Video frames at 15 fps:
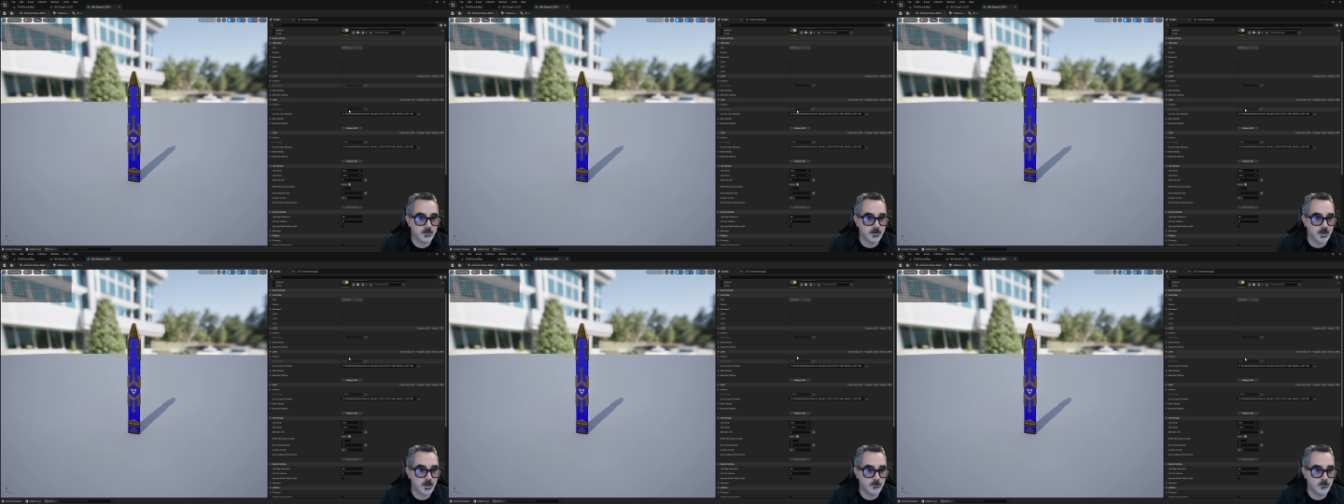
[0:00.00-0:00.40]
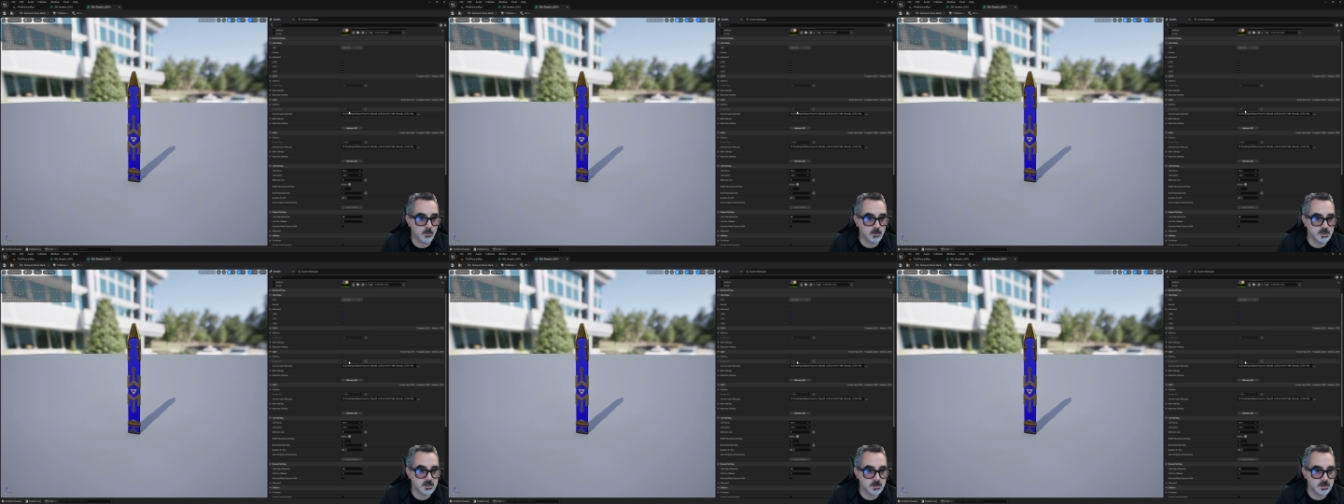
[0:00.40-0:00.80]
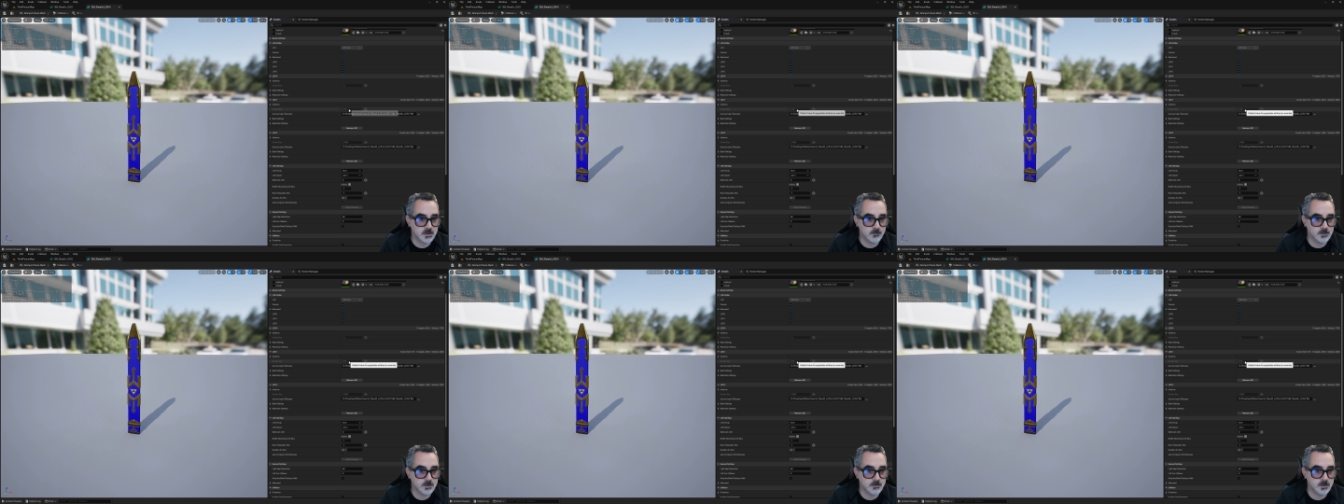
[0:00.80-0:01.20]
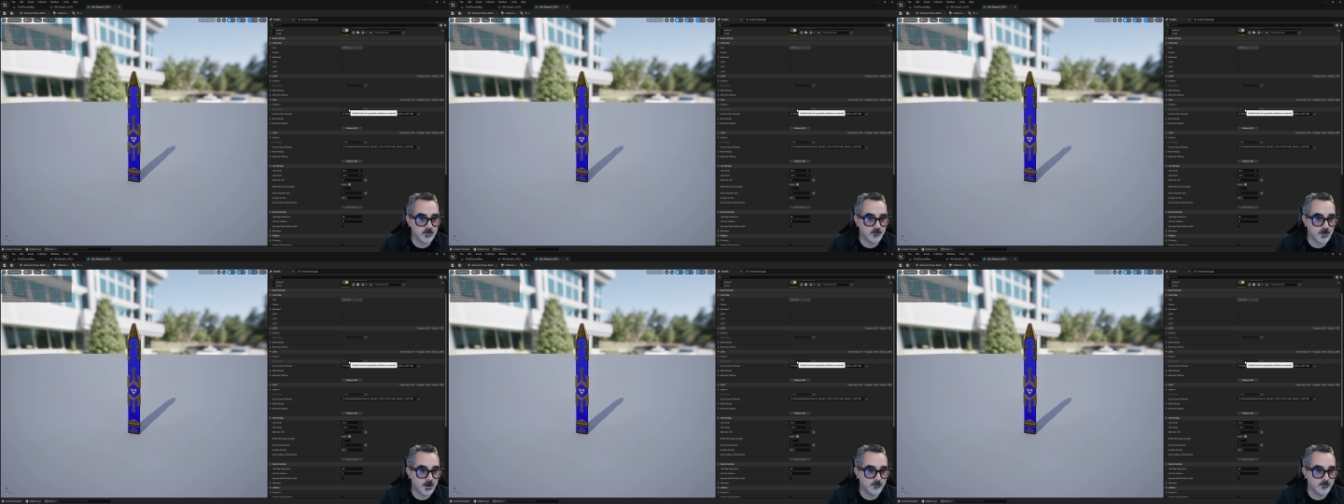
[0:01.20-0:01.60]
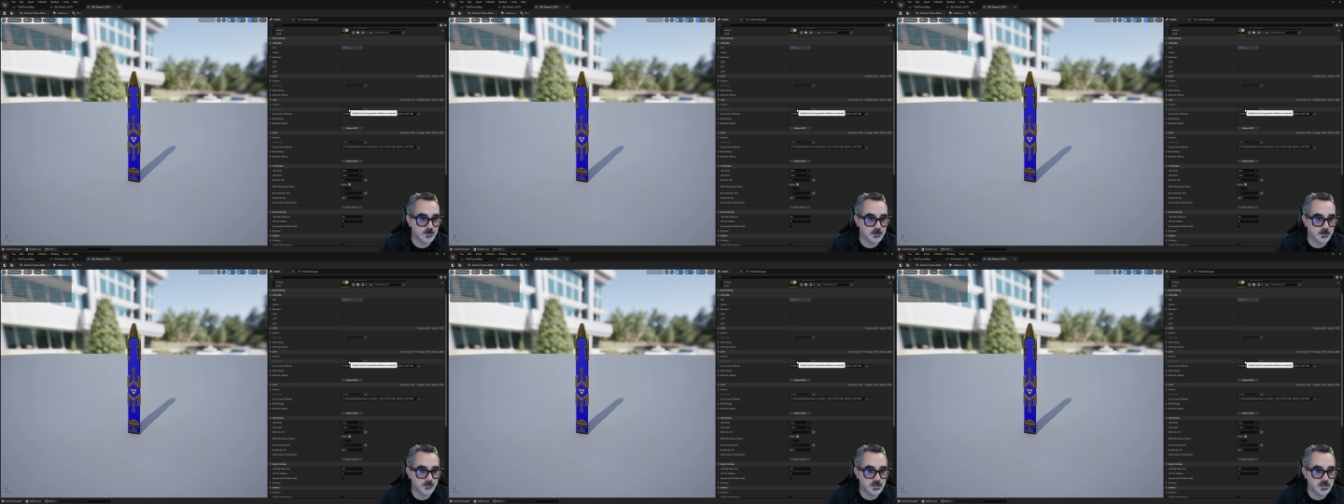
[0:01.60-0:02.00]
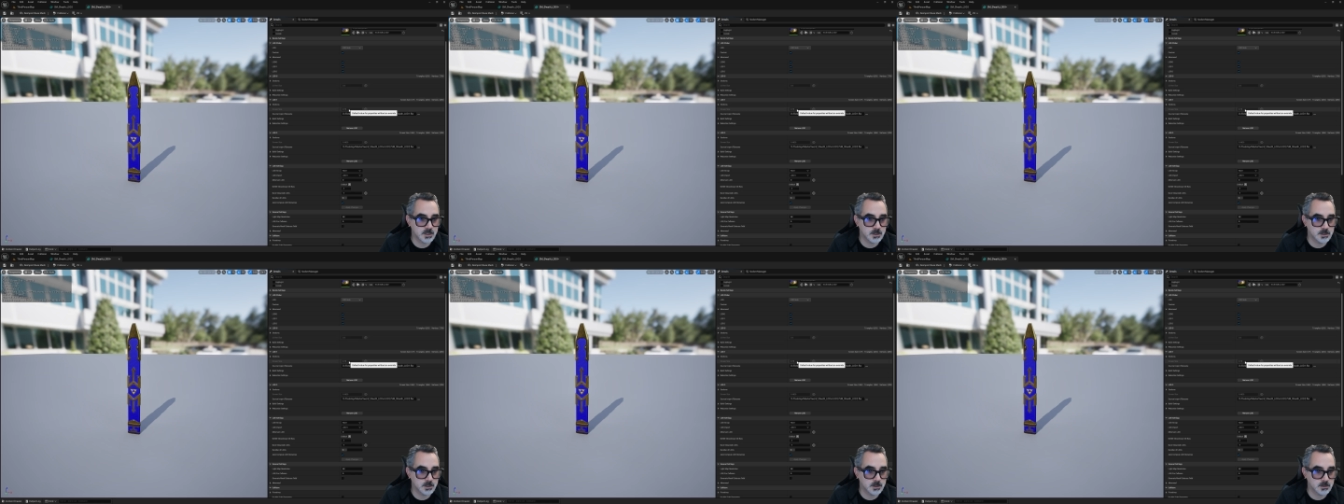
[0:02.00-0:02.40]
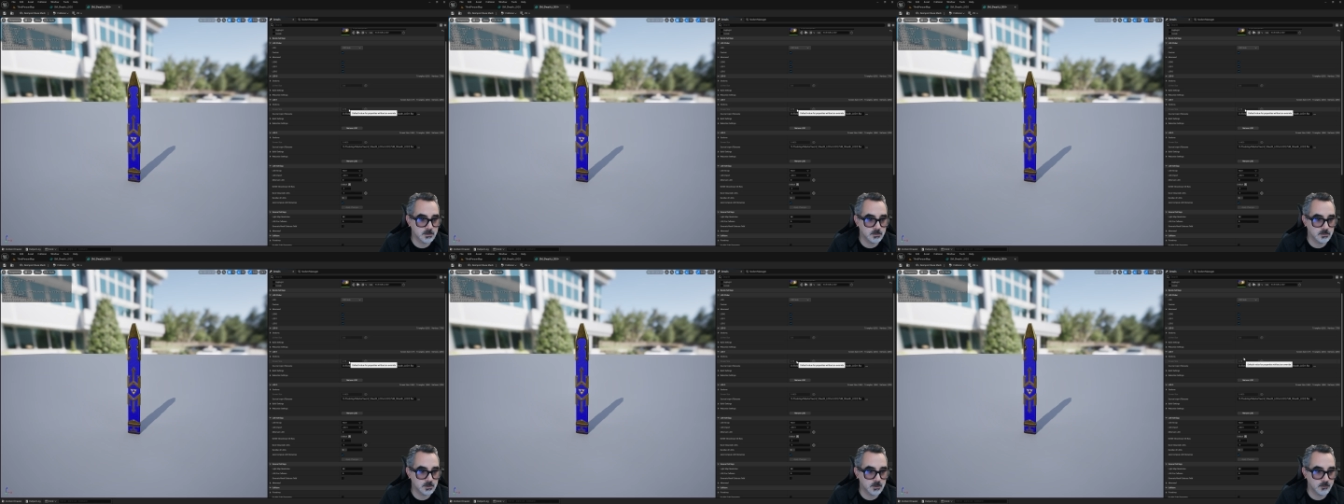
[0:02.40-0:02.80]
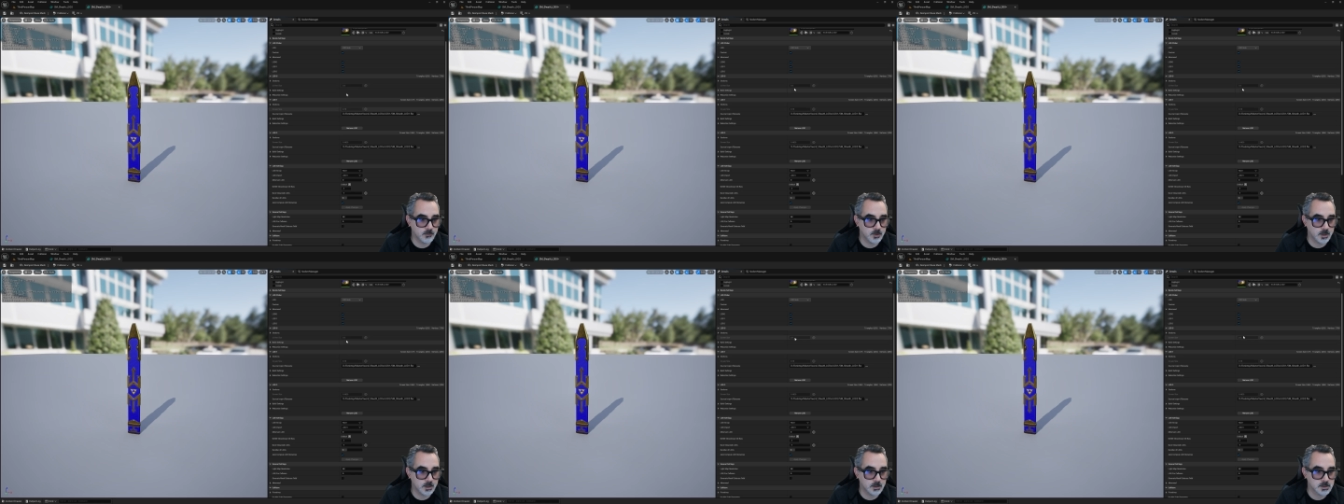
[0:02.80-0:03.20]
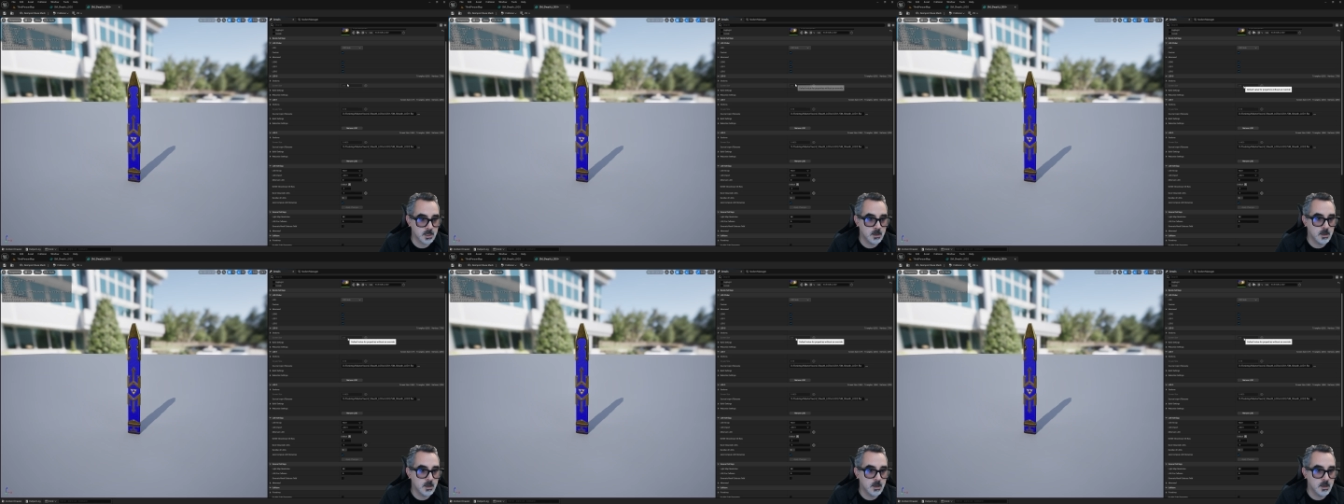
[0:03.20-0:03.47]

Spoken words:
Okay, 0.75 is going to be changing to something else.